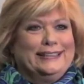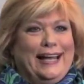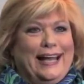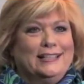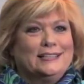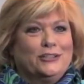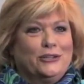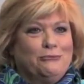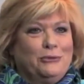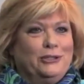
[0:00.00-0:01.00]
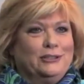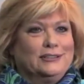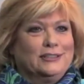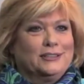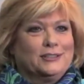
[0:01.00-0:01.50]
the eyes are the mirror
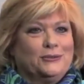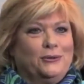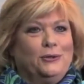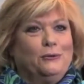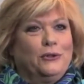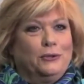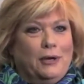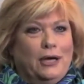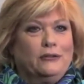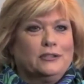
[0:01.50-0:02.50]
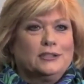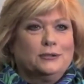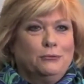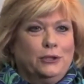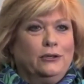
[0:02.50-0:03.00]
to the soul, while the mouth is
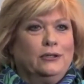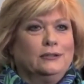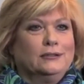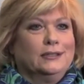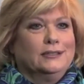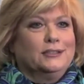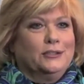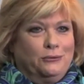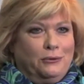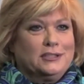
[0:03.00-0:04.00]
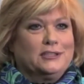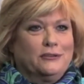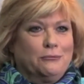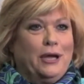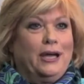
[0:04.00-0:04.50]
the mirror to the rest of the